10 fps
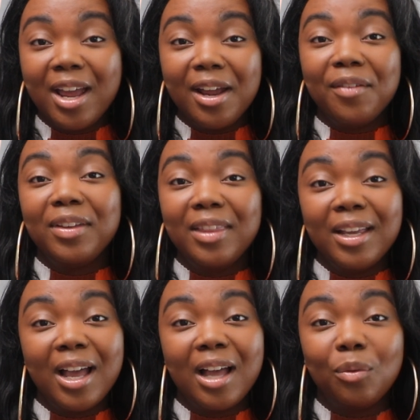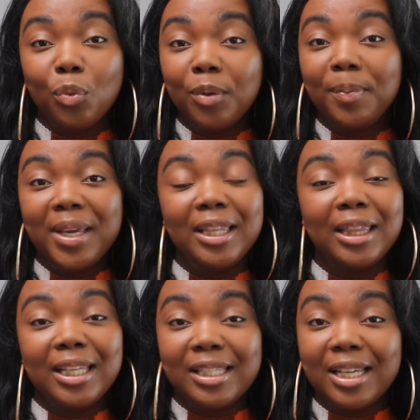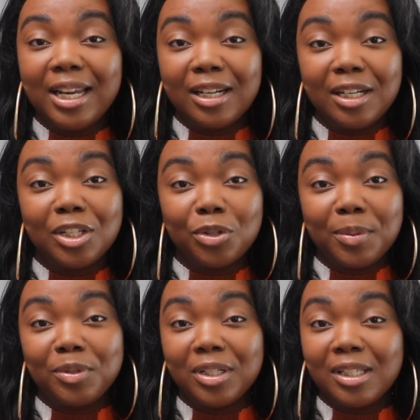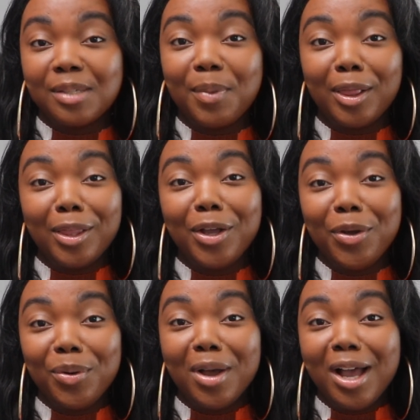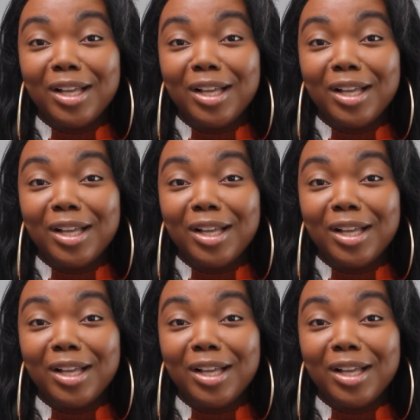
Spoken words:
Everything will be listed in the descriptions below.